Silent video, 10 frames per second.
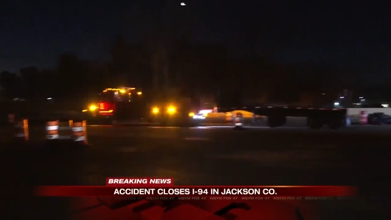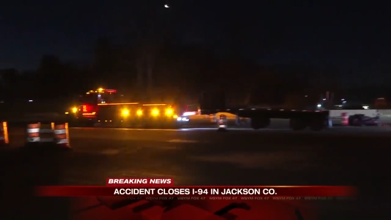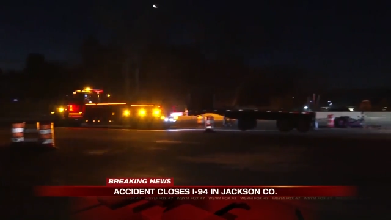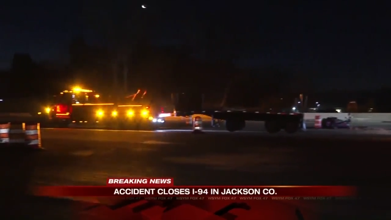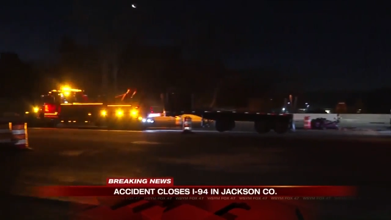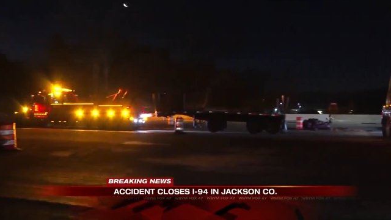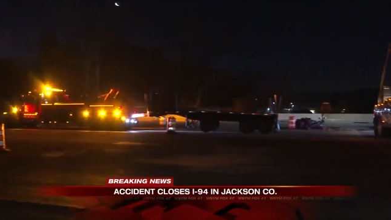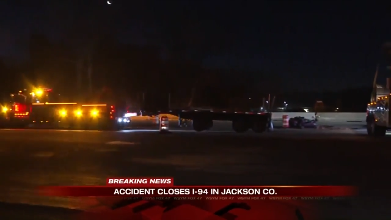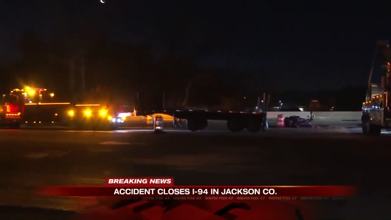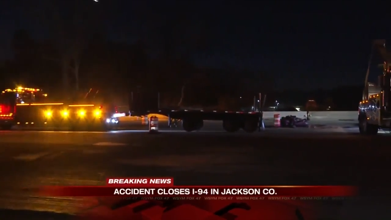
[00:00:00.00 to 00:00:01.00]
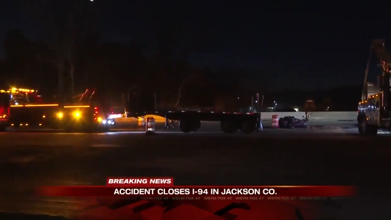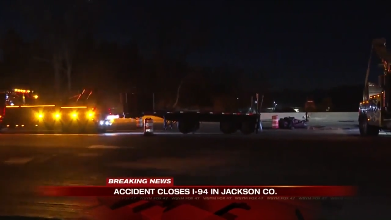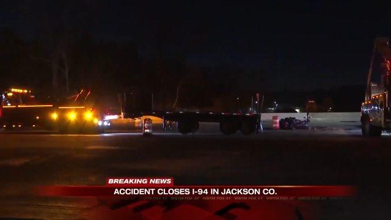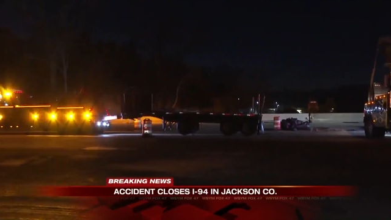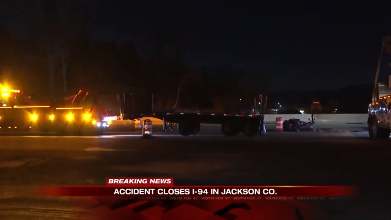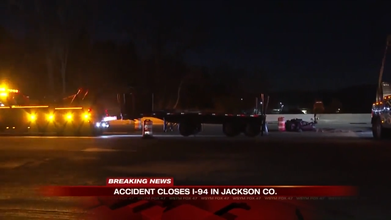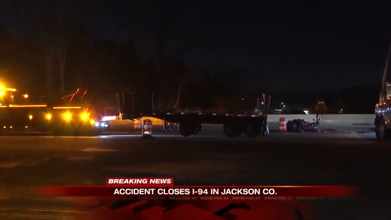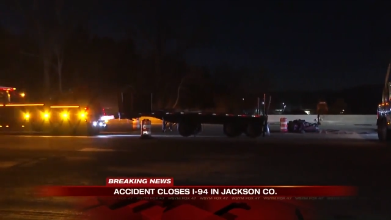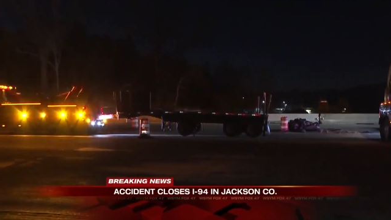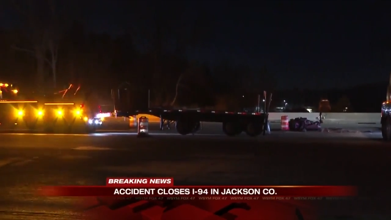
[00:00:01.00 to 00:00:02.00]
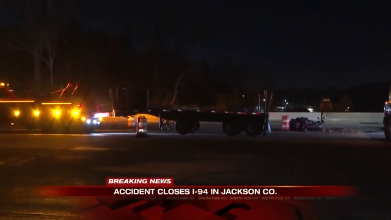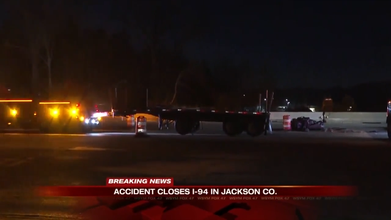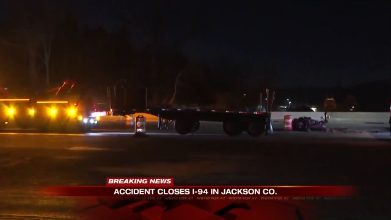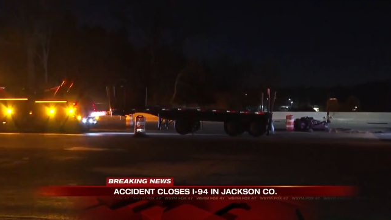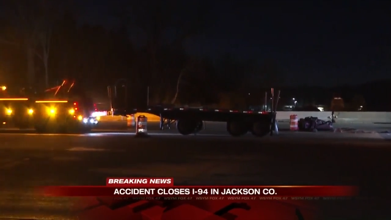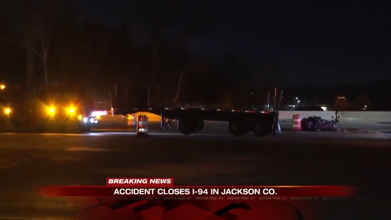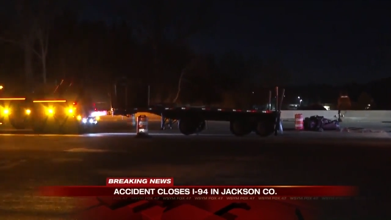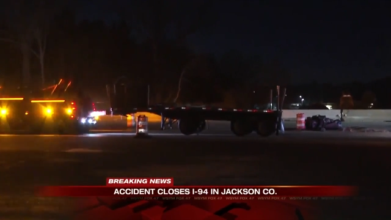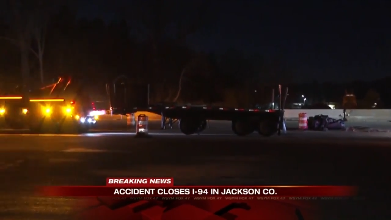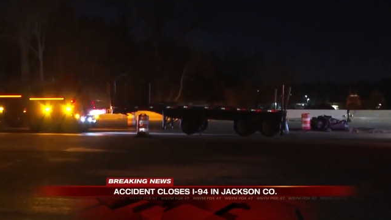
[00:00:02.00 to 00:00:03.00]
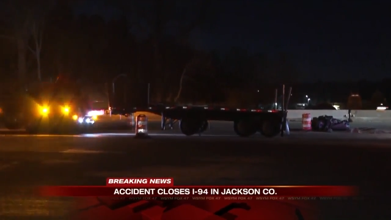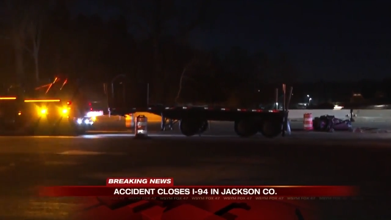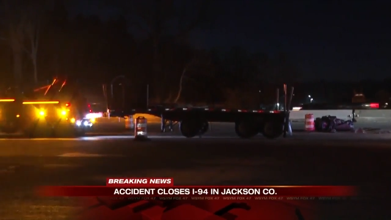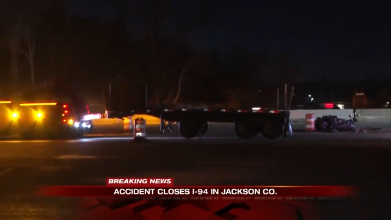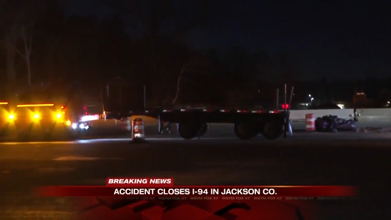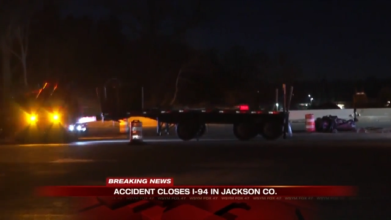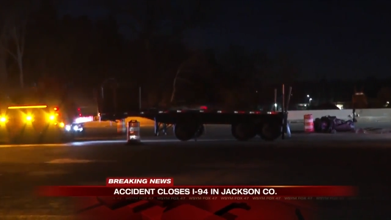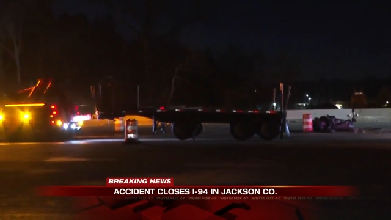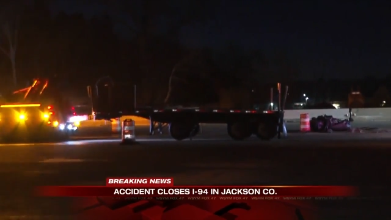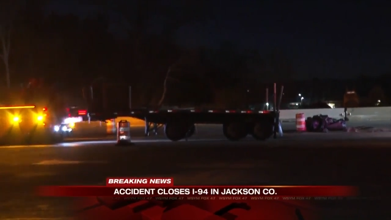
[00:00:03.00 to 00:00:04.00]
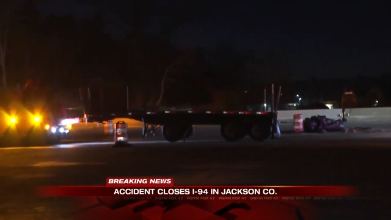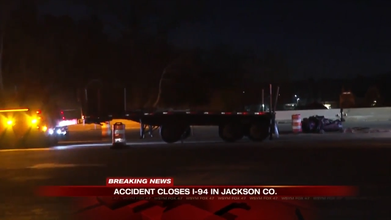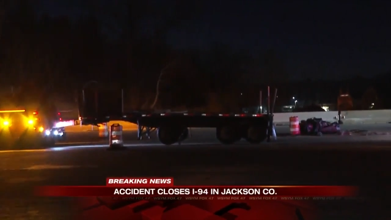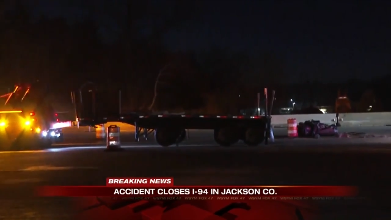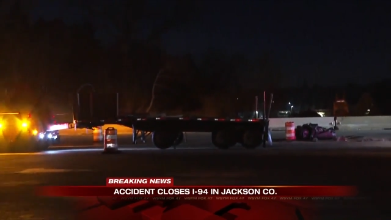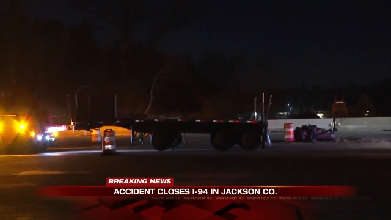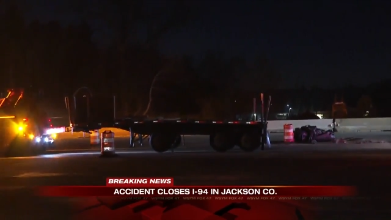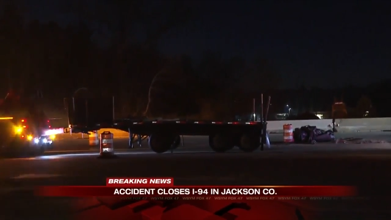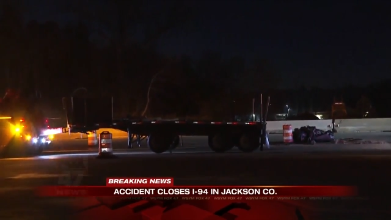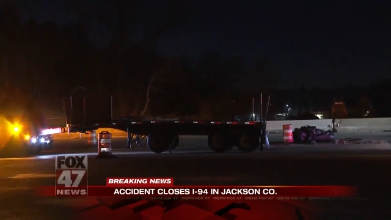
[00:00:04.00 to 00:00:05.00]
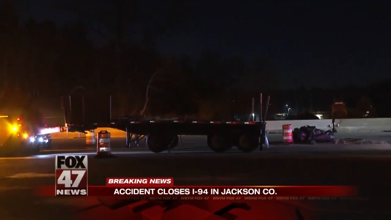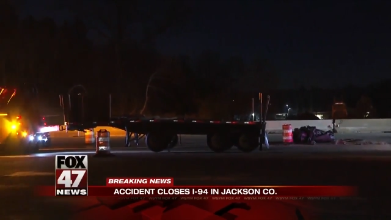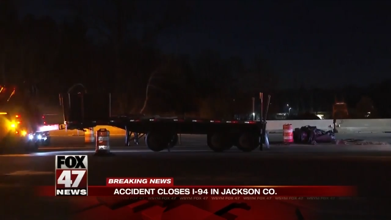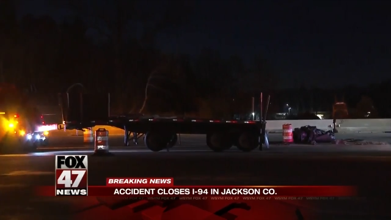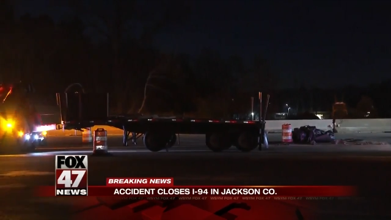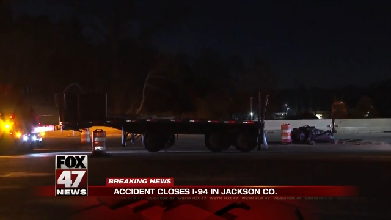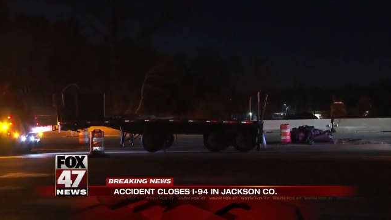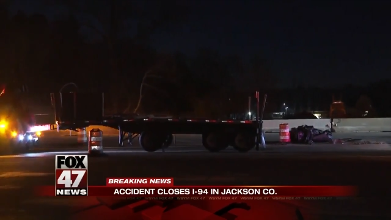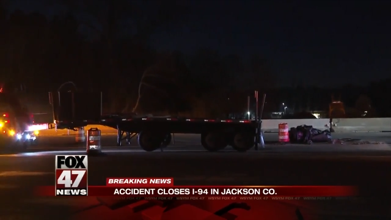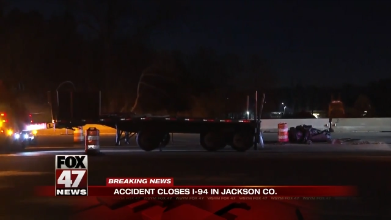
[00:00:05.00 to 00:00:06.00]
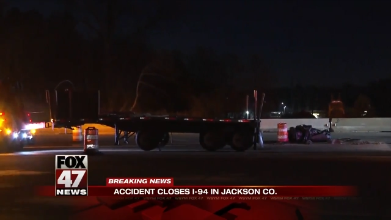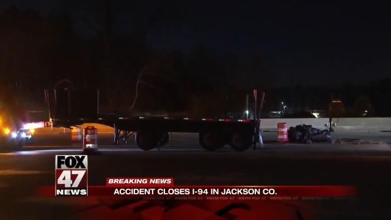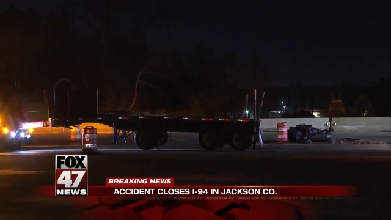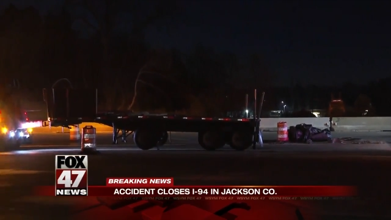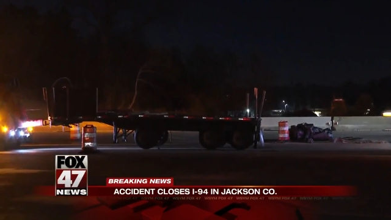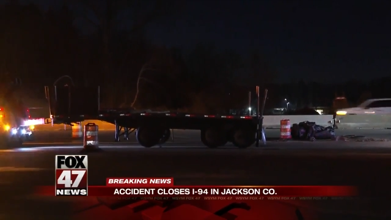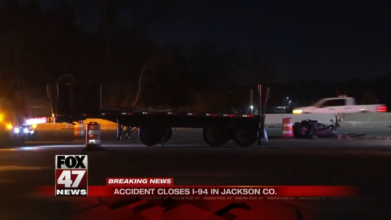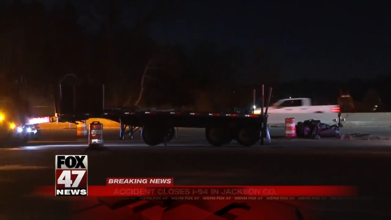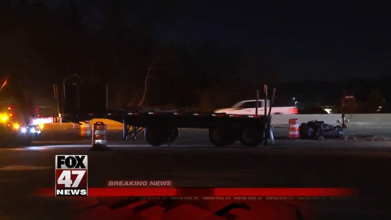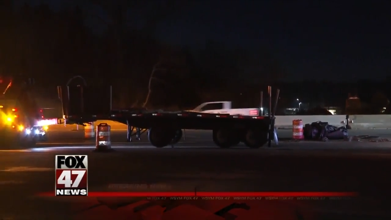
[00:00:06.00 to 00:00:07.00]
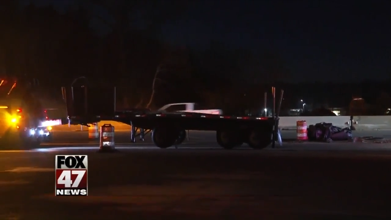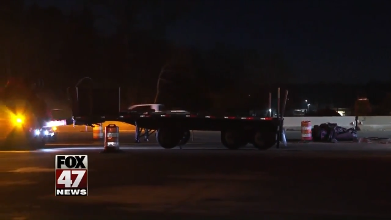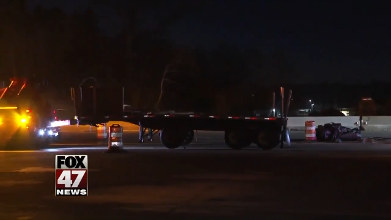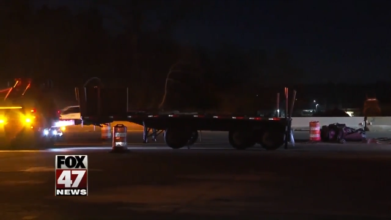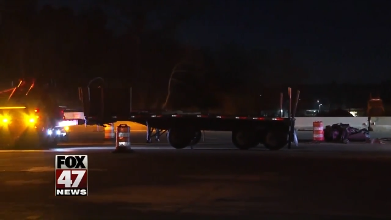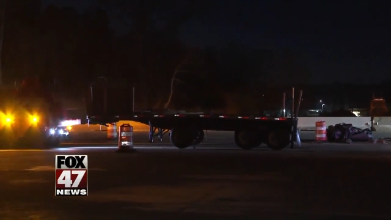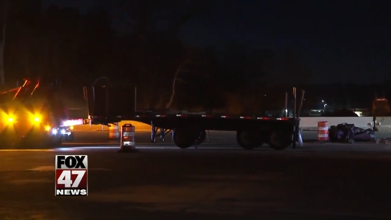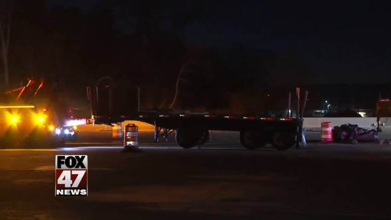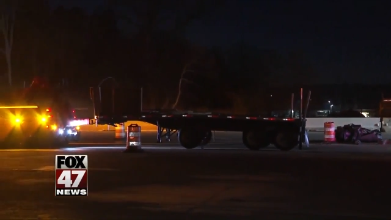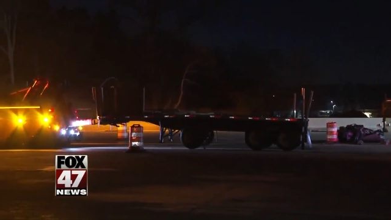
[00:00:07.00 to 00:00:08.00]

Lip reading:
[unreadable: no face in view]